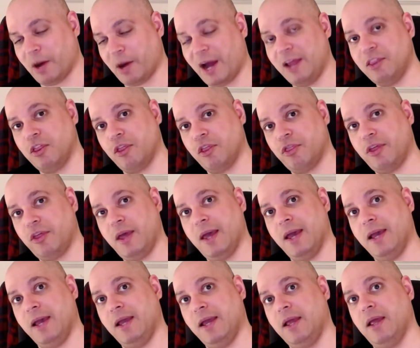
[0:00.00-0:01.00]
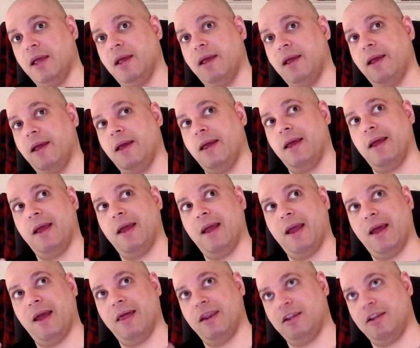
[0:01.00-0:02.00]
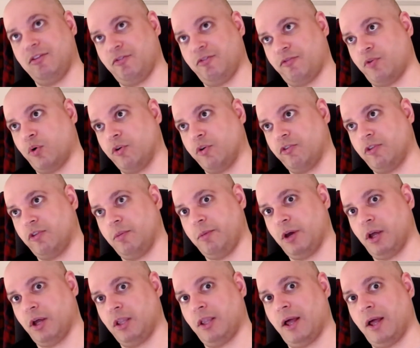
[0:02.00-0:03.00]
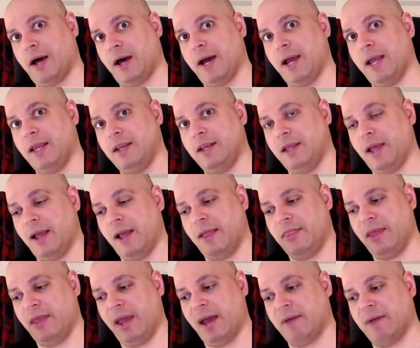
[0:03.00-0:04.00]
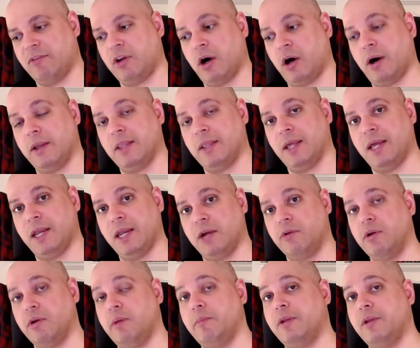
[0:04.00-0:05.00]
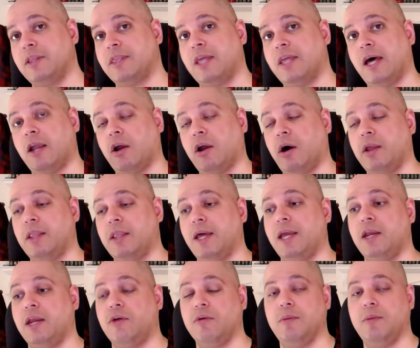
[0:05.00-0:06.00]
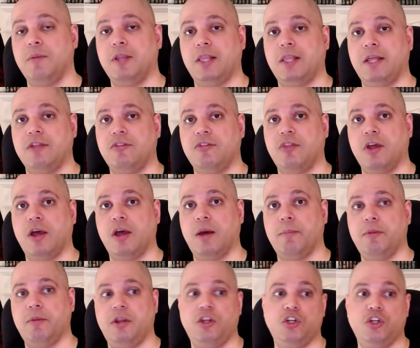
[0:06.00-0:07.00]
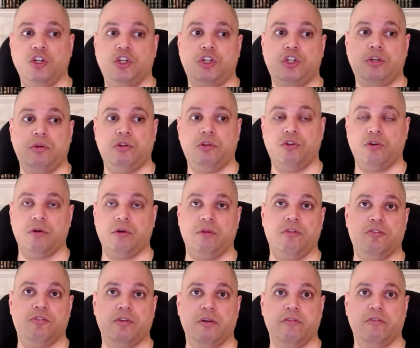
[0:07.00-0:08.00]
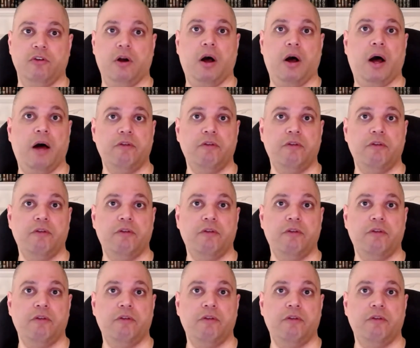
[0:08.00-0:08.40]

the thing and it's forced to be online and they have an online agreement, that online agreement lets the company just turn the server off.